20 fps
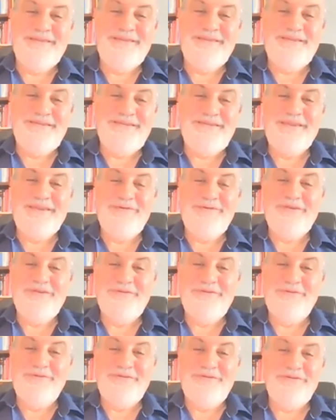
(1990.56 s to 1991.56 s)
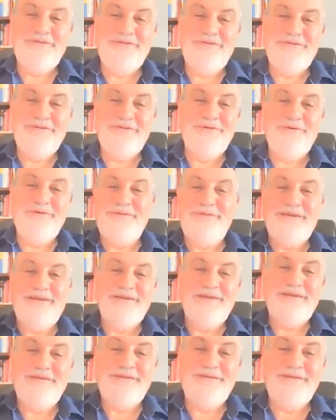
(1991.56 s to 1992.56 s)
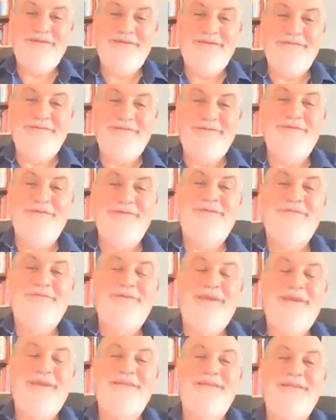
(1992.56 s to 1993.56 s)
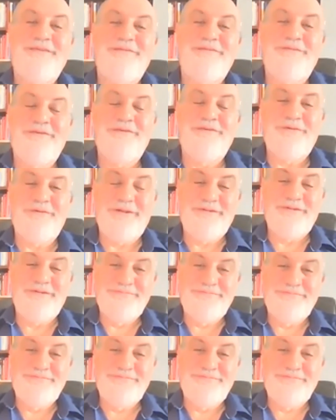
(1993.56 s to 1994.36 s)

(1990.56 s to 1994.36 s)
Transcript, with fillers: his theory is not sort of like fit reality very well.